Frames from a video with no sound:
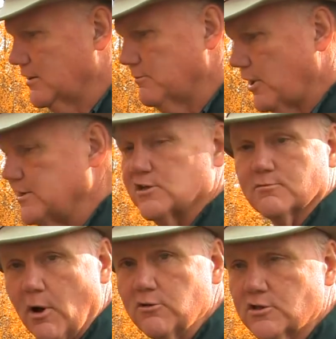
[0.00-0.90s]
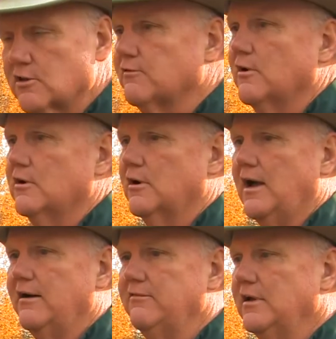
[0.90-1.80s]
comprises most of the
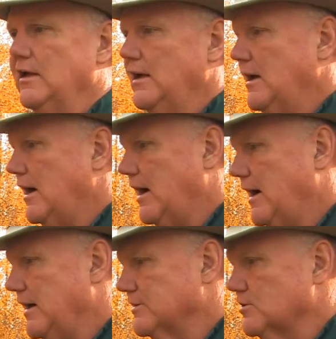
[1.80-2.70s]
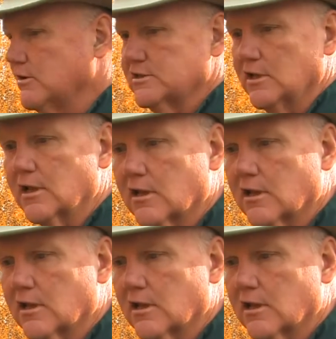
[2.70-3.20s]
photograph, so it's a little